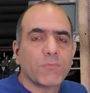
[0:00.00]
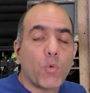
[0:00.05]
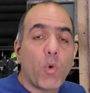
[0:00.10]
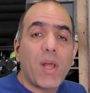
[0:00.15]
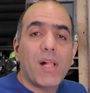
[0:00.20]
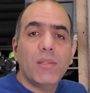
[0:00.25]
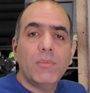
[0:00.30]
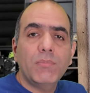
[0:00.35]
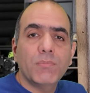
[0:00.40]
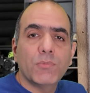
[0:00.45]

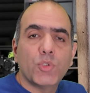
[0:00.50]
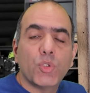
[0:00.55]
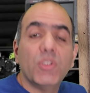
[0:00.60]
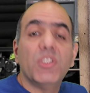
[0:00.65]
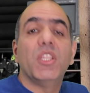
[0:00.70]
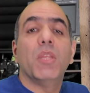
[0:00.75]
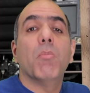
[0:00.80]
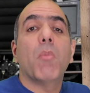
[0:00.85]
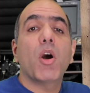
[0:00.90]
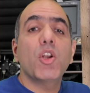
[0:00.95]
Well, to
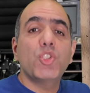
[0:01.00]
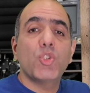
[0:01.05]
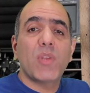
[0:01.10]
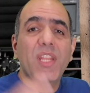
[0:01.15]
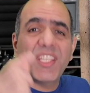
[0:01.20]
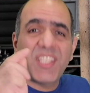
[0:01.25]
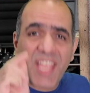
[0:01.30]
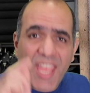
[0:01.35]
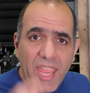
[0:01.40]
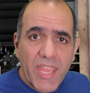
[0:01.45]

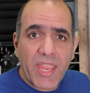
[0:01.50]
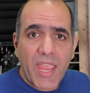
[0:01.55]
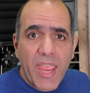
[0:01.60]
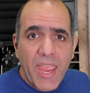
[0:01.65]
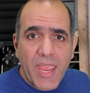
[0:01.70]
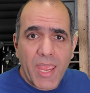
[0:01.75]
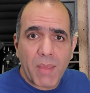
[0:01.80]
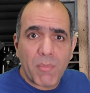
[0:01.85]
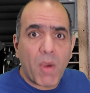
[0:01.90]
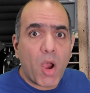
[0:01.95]
demodulate A
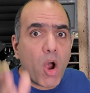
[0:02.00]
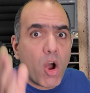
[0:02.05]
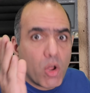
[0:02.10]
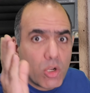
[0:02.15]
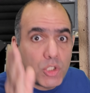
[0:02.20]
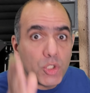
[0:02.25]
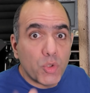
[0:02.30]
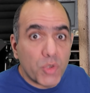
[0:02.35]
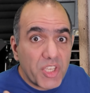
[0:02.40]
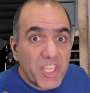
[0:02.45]
M,
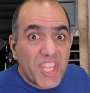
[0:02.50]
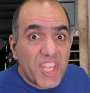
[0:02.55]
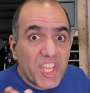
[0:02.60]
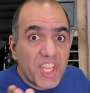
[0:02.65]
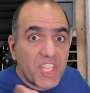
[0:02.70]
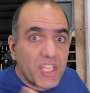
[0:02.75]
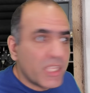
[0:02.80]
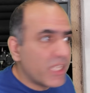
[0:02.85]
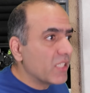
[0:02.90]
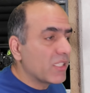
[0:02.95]
all you
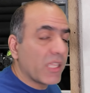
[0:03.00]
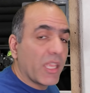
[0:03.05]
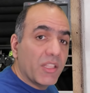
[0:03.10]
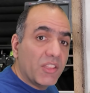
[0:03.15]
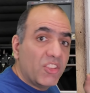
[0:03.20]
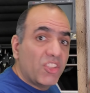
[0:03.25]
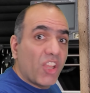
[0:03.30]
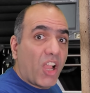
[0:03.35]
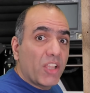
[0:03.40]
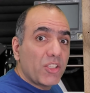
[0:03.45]
need is a
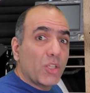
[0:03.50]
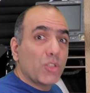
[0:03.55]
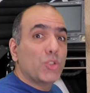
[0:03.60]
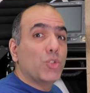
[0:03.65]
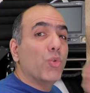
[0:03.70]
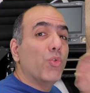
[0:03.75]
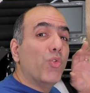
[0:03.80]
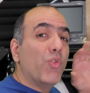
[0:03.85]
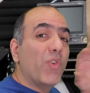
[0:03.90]
diode to